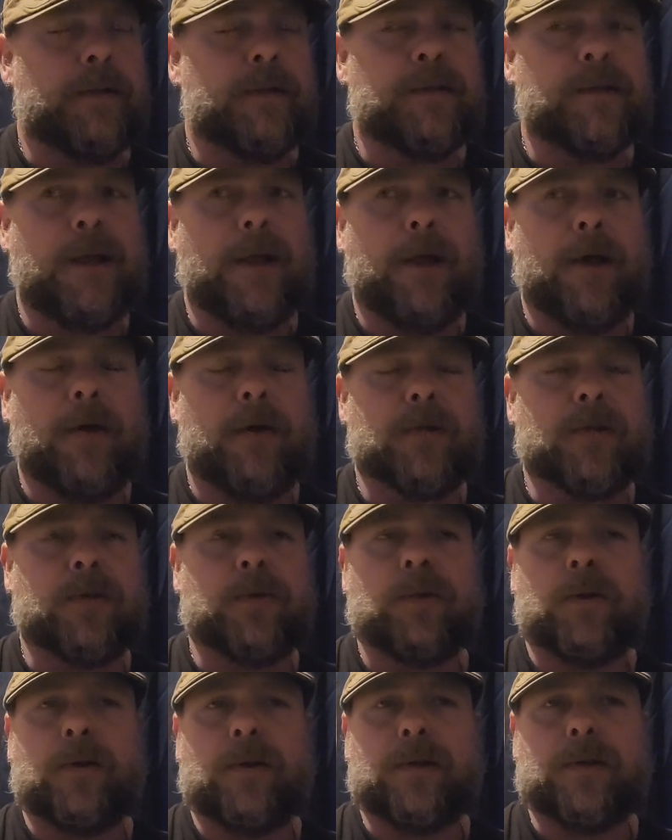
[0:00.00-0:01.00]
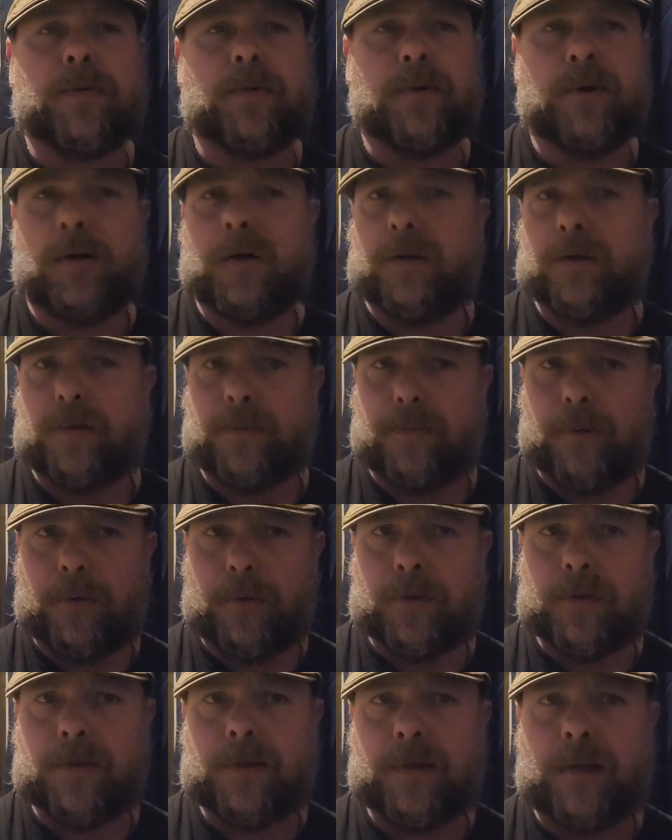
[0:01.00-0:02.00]
is also known as Prodol de
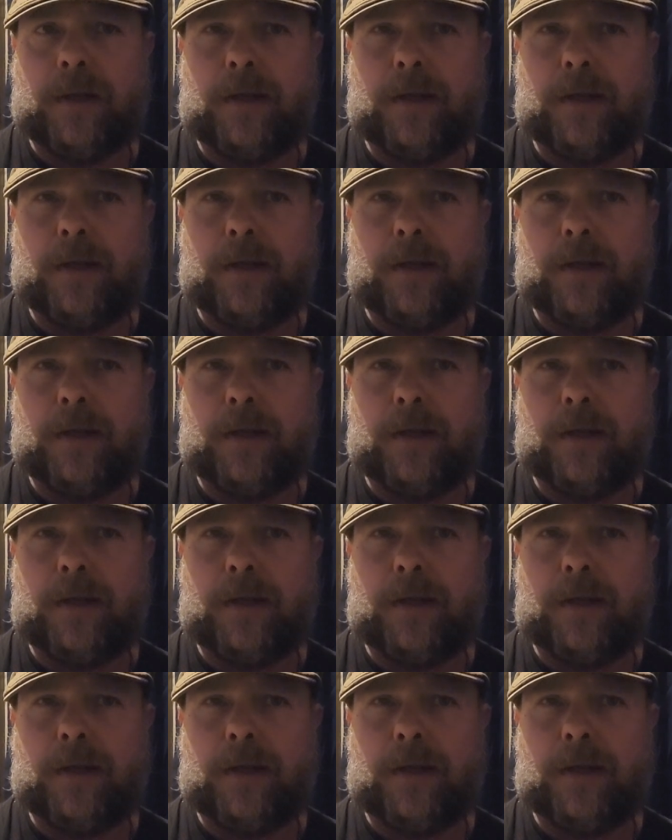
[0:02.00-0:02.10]
Moose.